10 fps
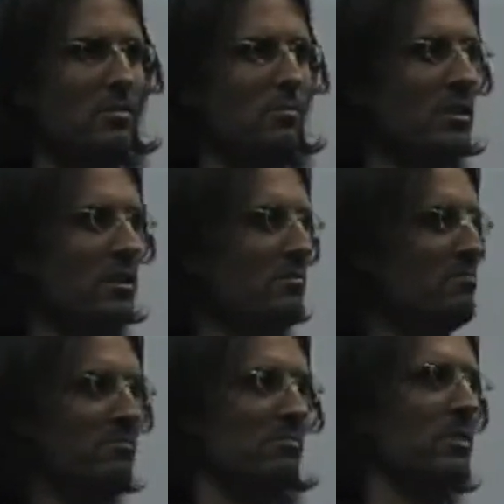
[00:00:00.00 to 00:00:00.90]

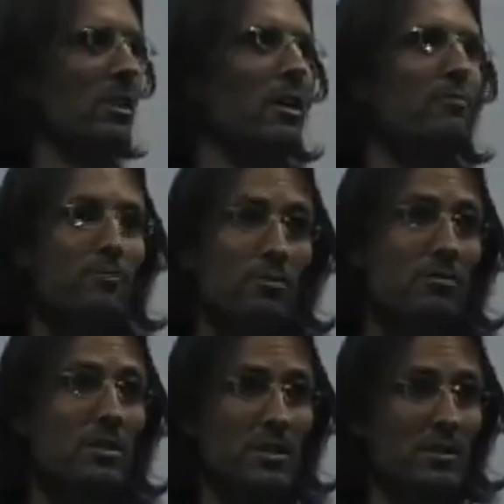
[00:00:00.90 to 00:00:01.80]
within you know, a few
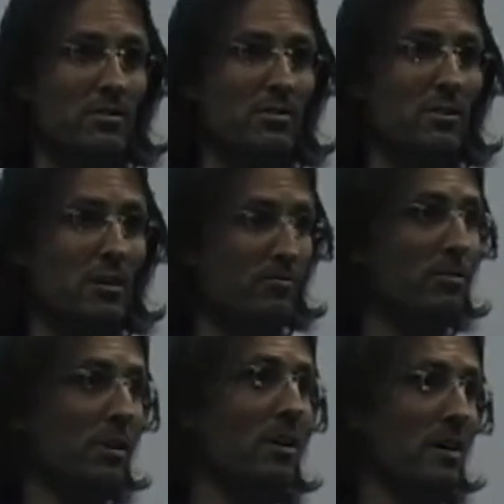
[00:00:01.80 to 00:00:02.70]
years of
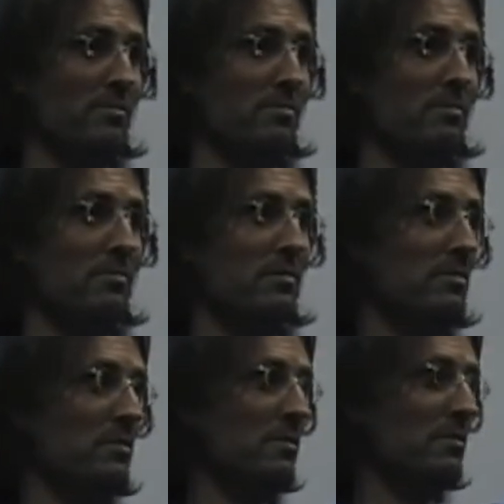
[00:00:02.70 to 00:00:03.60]
your life.
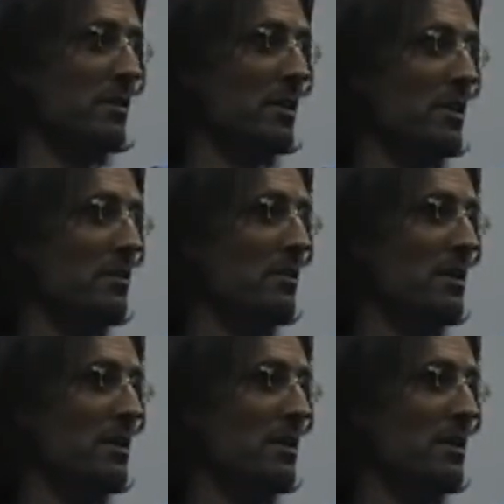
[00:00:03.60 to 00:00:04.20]
Right?